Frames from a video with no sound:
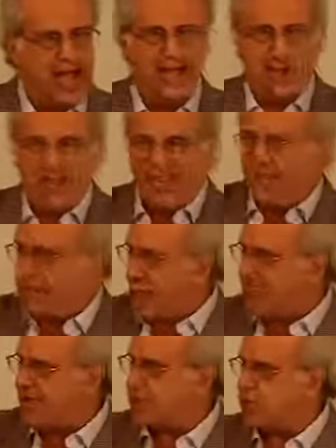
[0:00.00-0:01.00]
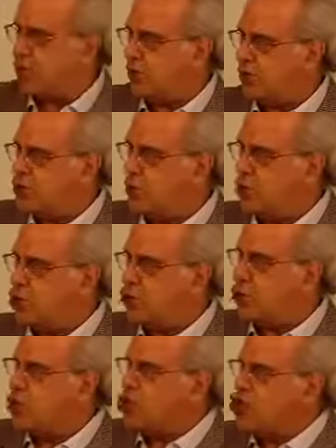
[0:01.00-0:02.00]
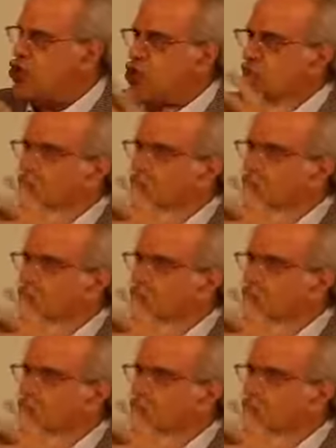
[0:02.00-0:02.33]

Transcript: and your economics course, where you learned